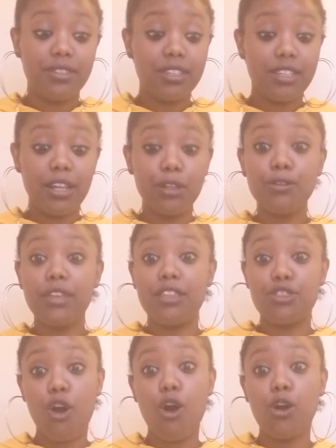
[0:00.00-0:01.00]
And I learned that
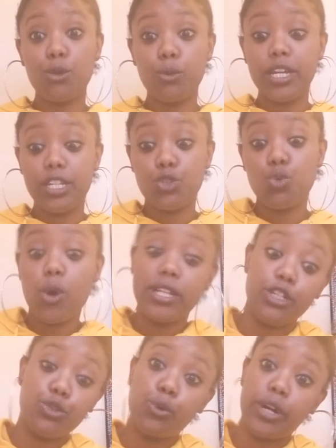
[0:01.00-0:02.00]
the hard way in
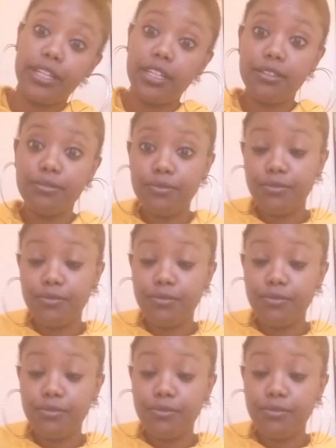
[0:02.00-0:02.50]
2020.